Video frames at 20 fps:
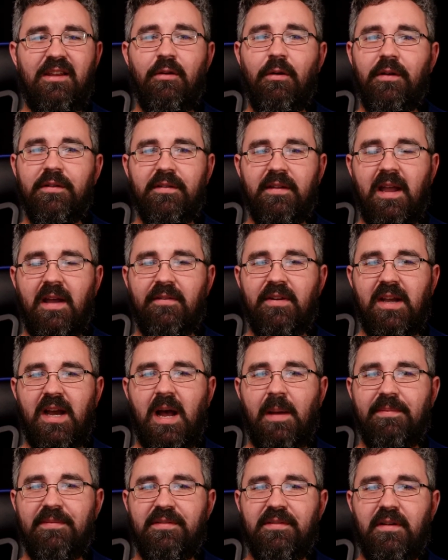You also have the
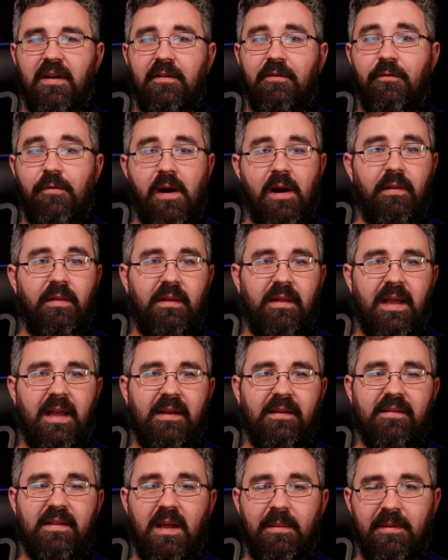option of where the
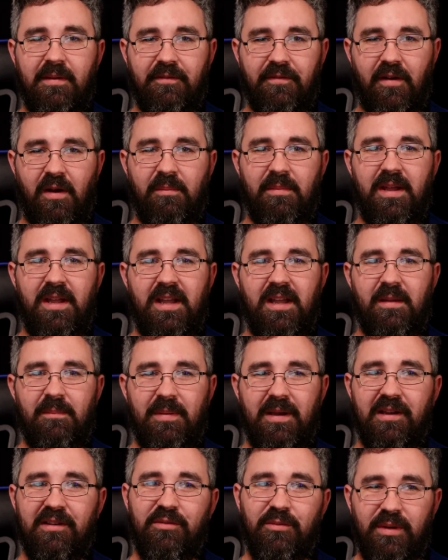light is coming from,
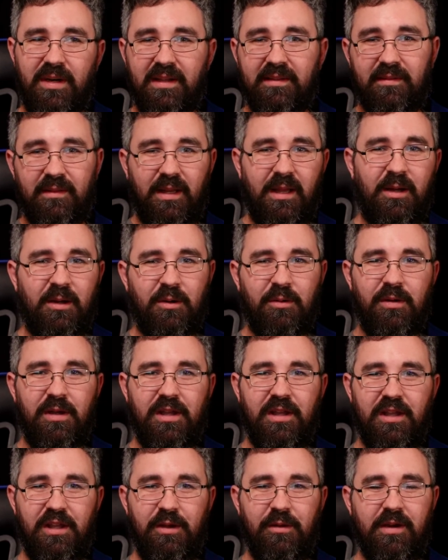because when it's
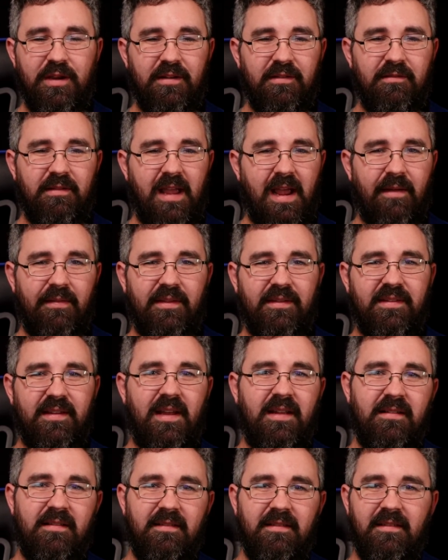low, you can have the
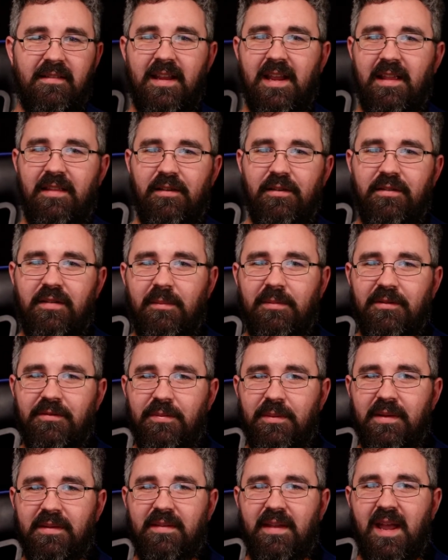sun hit your subject
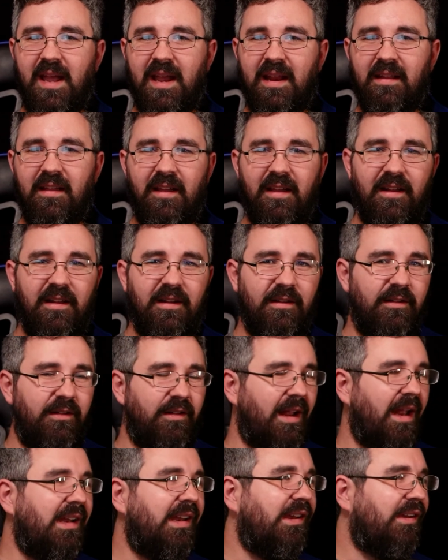from the side.
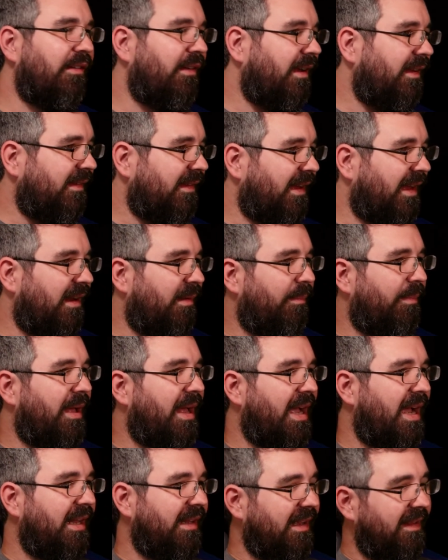90 degrees, hit them
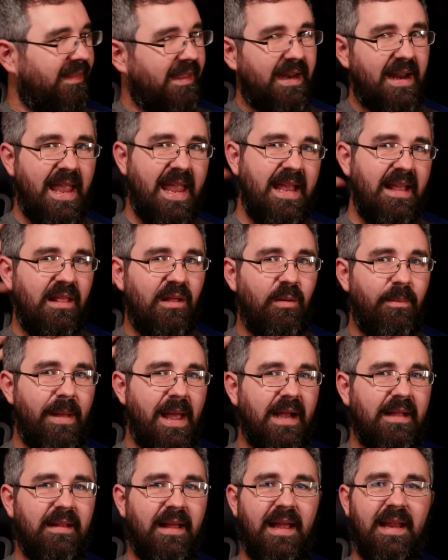behind, get that halo
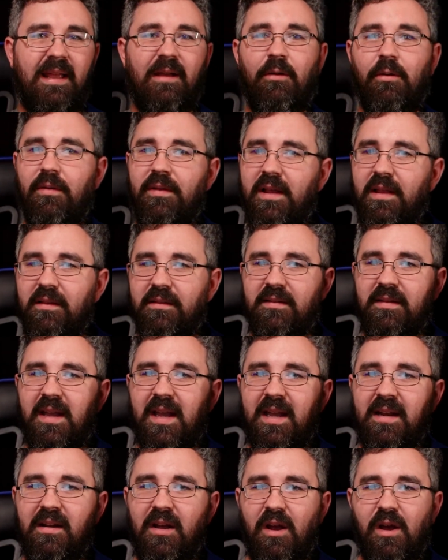backlighting, or the other
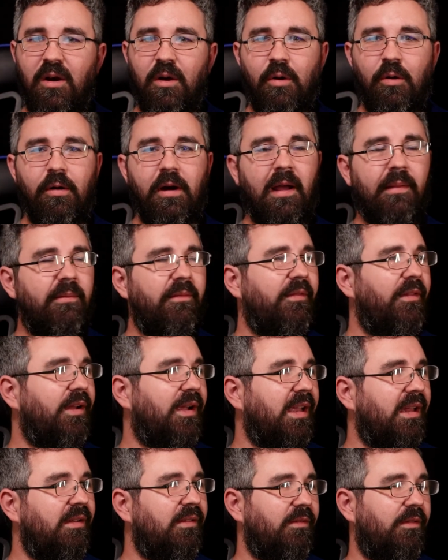side, or have them
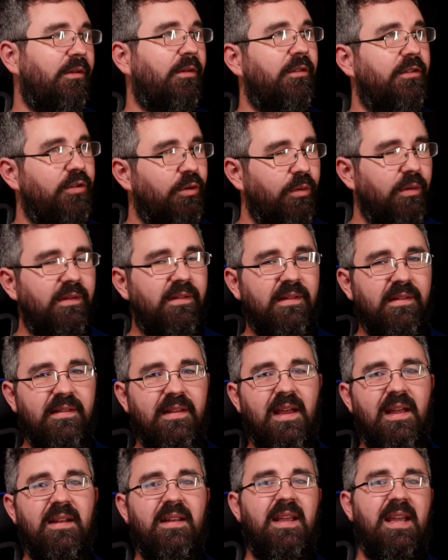look in, you know, towards the
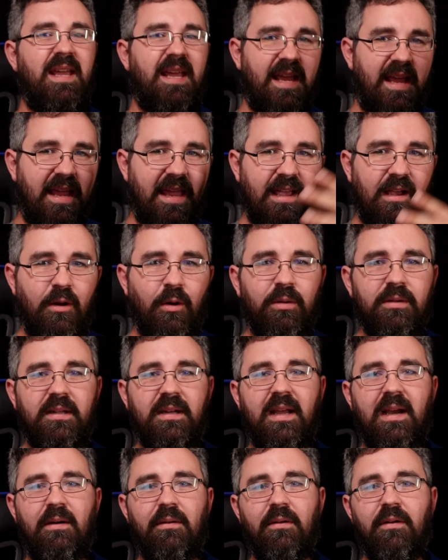sun and get
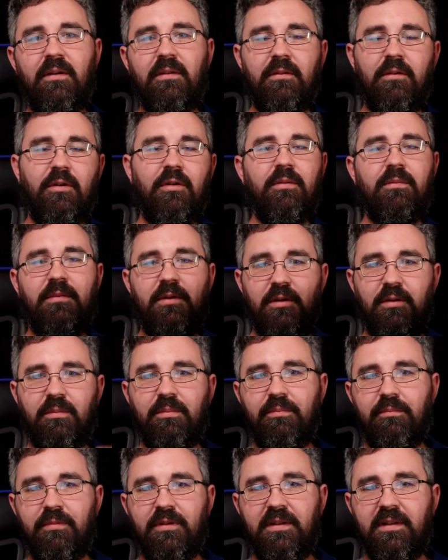golden hour or, you
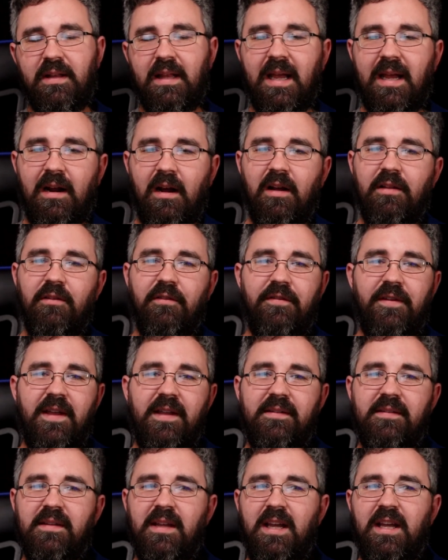know, light on their
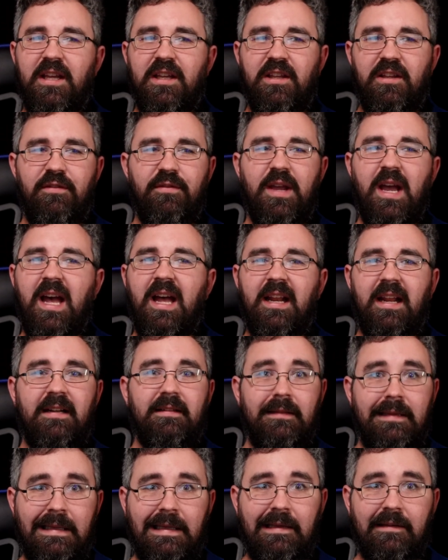face. You've got
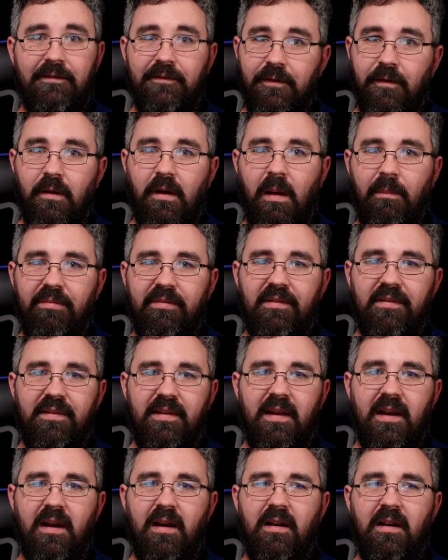at least 4 options
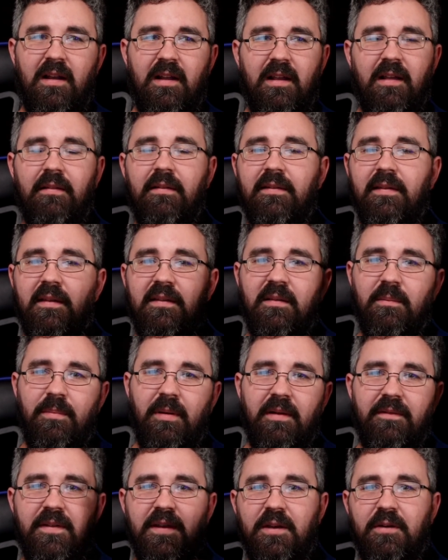there. If the sun's
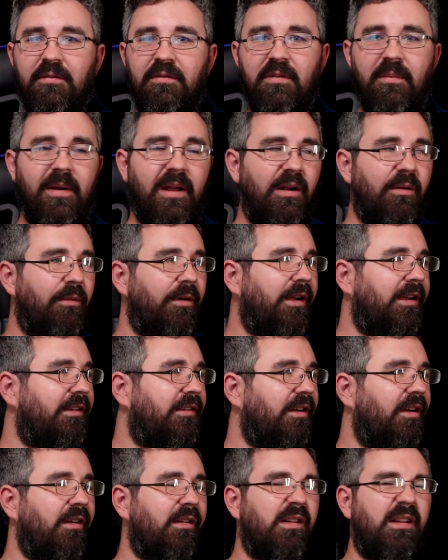above you, no matter where you
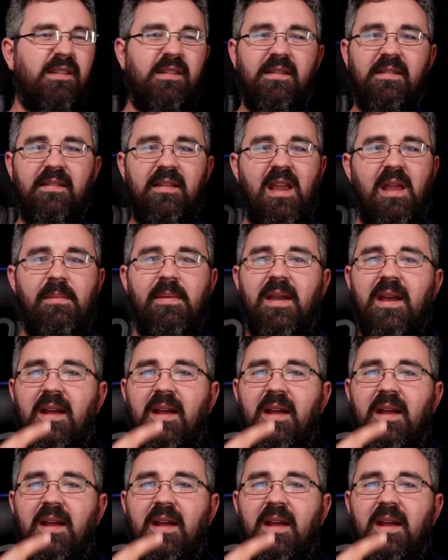turn, it's the same.